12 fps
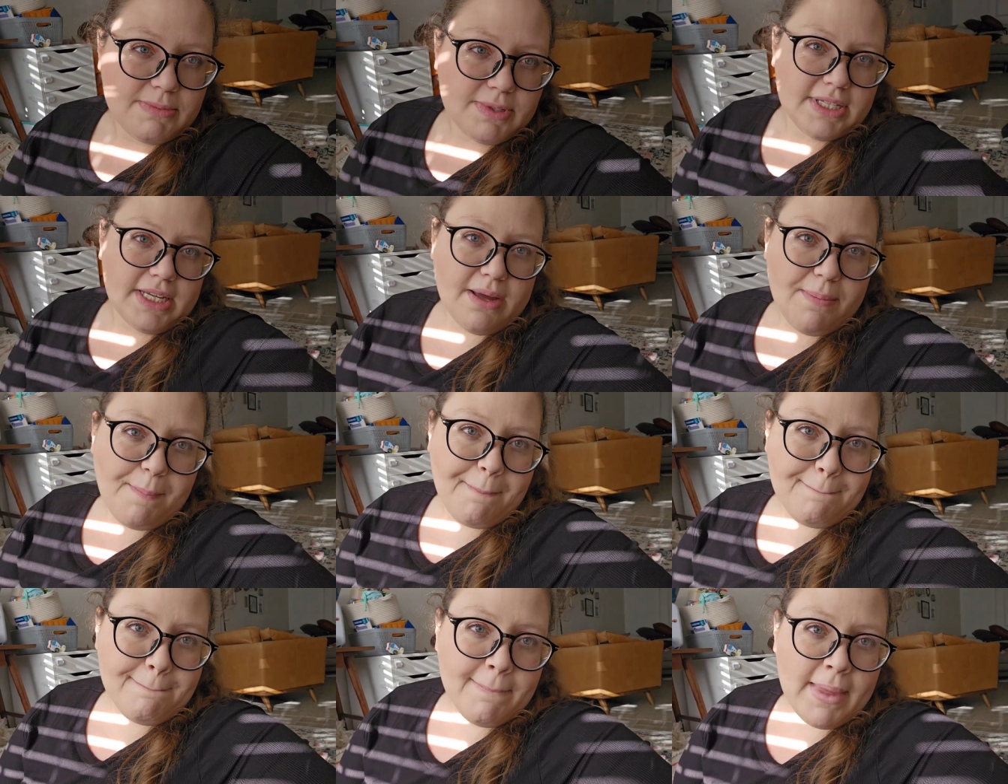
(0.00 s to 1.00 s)
Museum
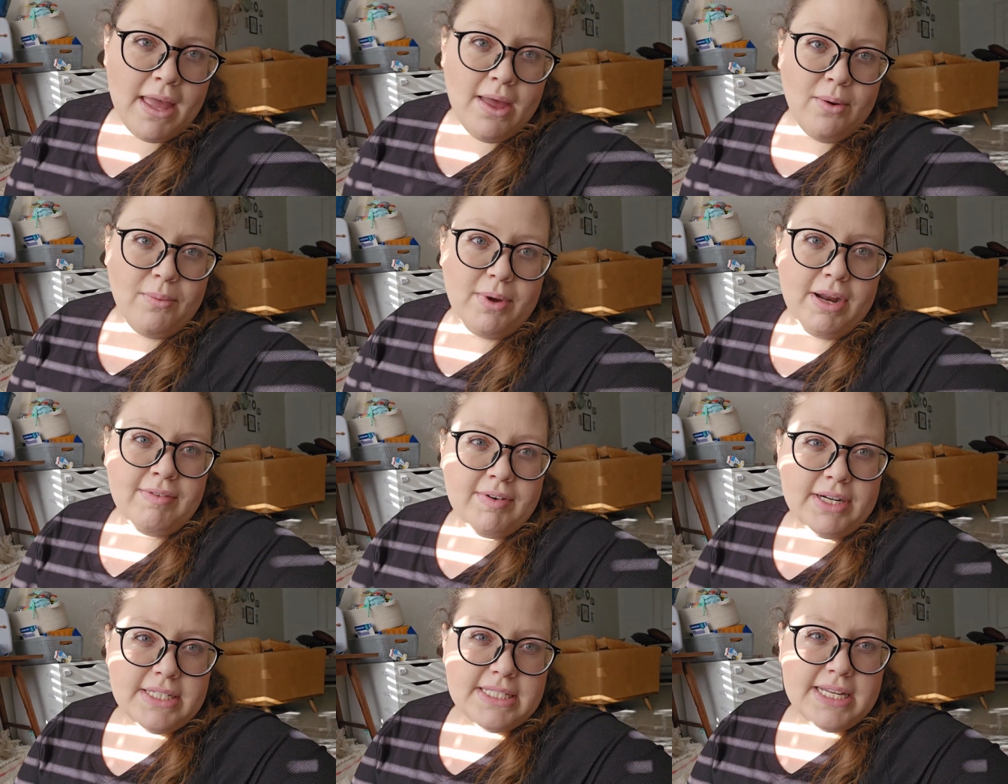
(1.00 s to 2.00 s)
whenever
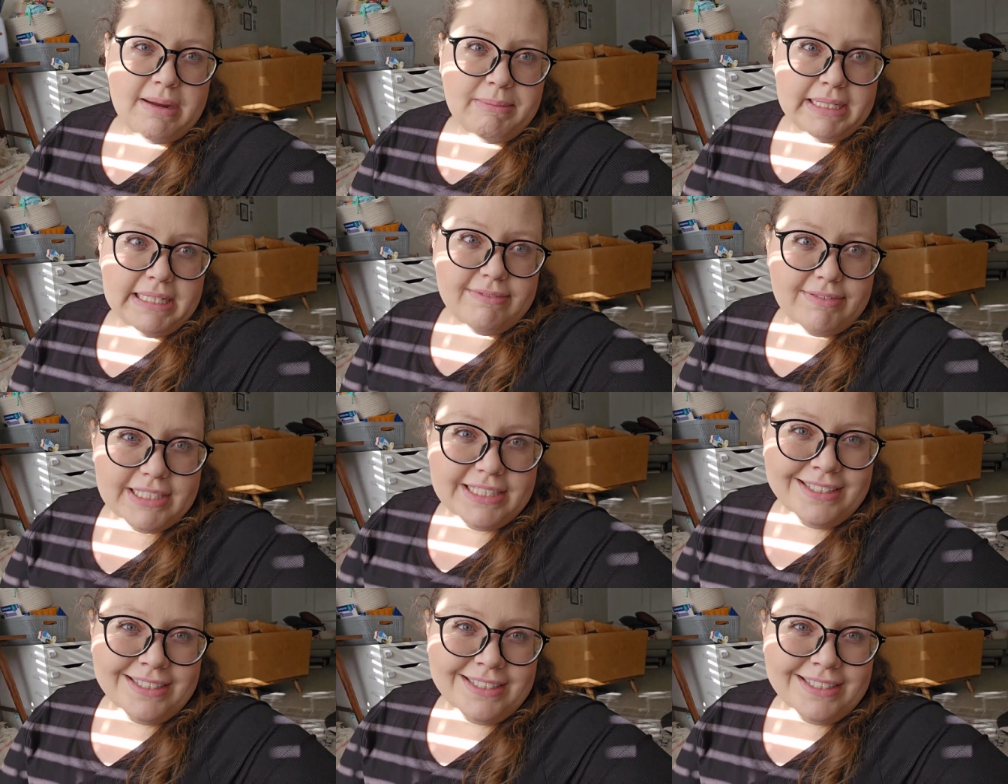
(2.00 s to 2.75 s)
it's time to leave.